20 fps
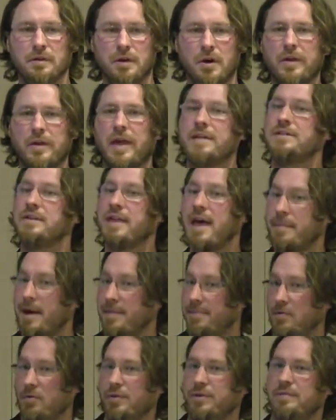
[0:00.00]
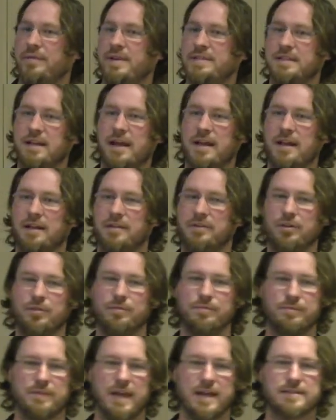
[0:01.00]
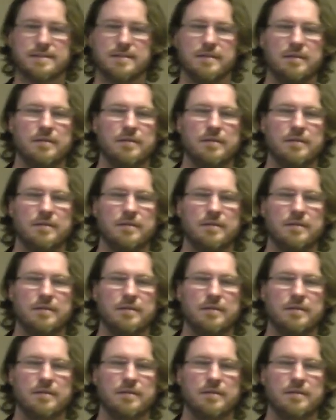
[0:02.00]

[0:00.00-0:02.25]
Okay, so that might be worth investigating too. Thanks.